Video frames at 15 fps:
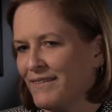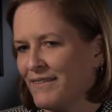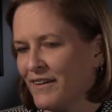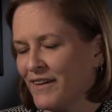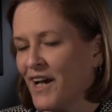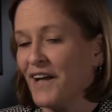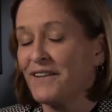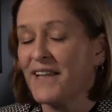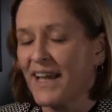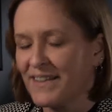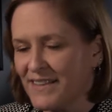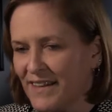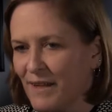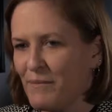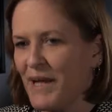the
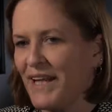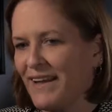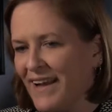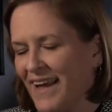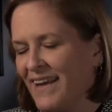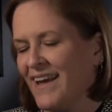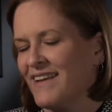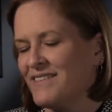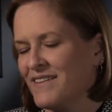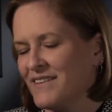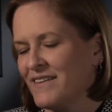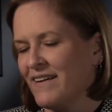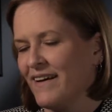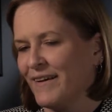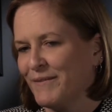contacts that I made at
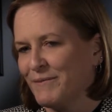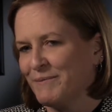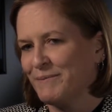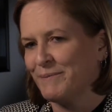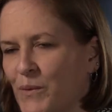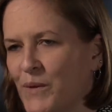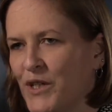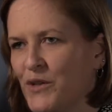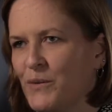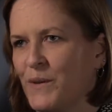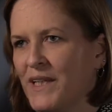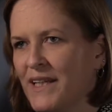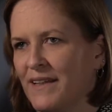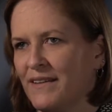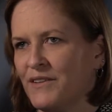NCCI. We knew
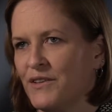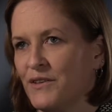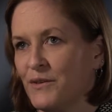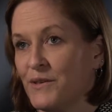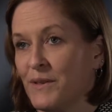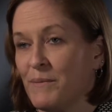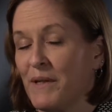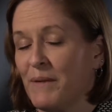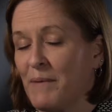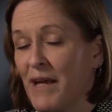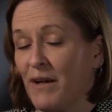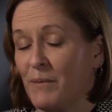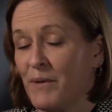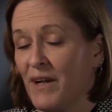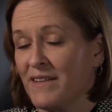we needed to do something
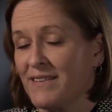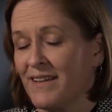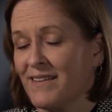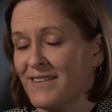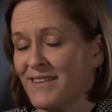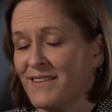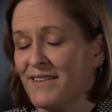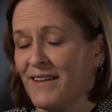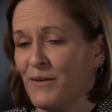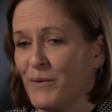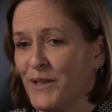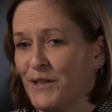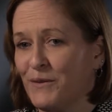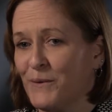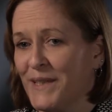about our processes, and
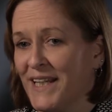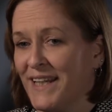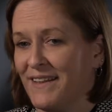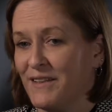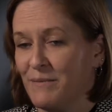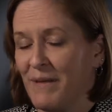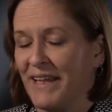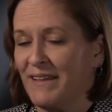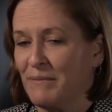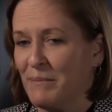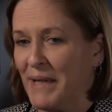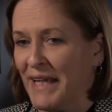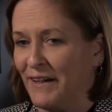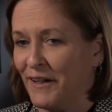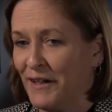we knew we needed to make them
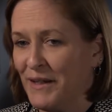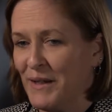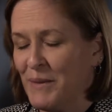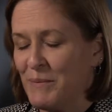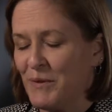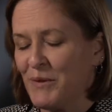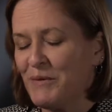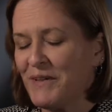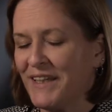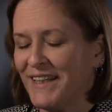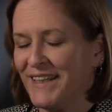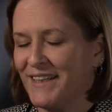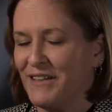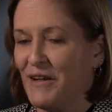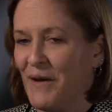better, but we really
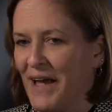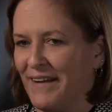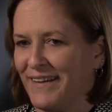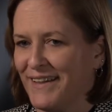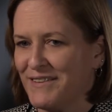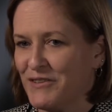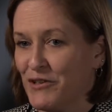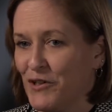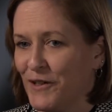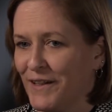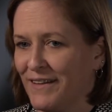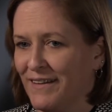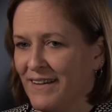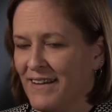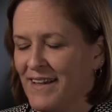didn't know how to get
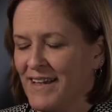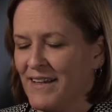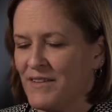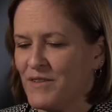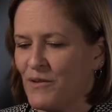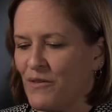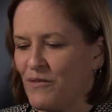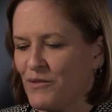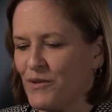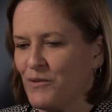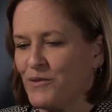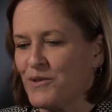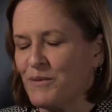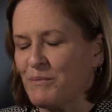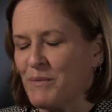started. So
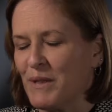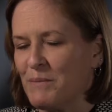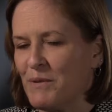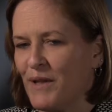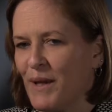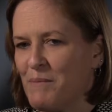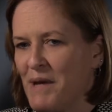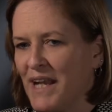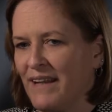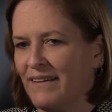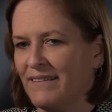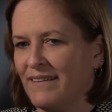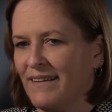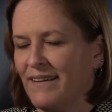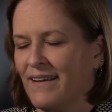through some people I
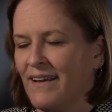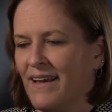met